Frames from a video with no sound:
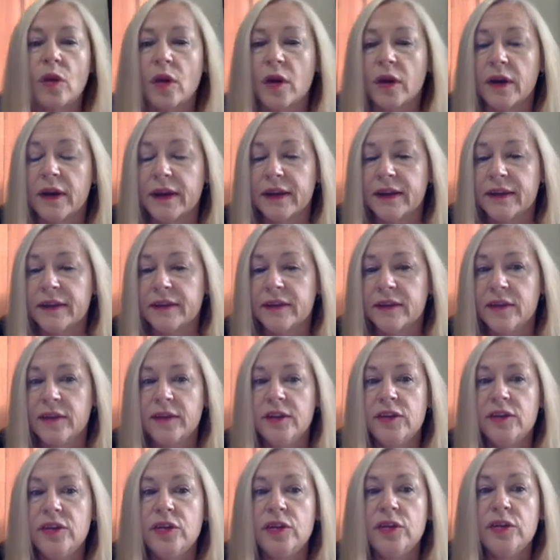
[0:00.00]
Okay, so the
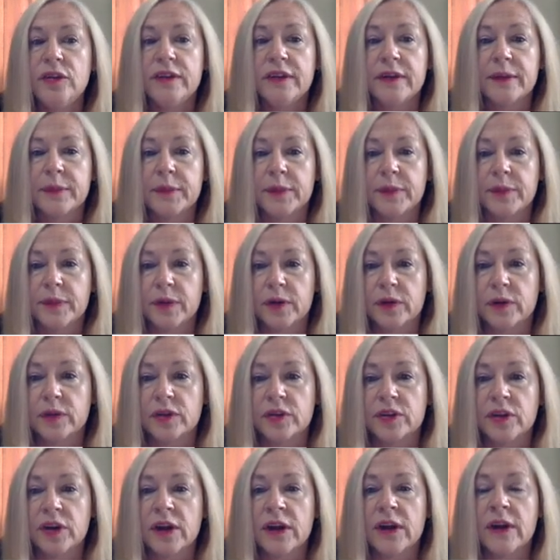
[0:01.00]
two-step
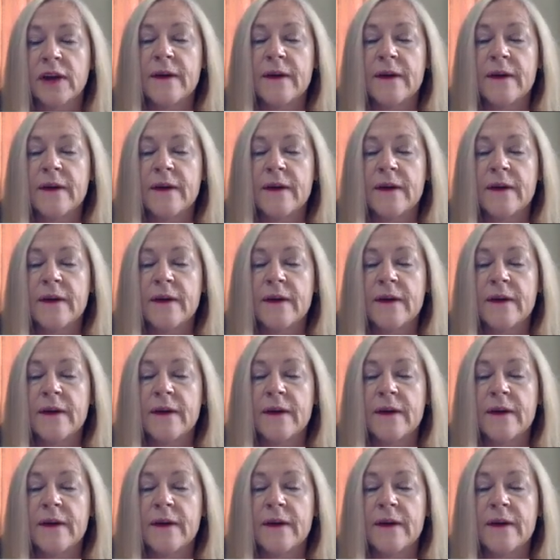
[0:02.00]
approach.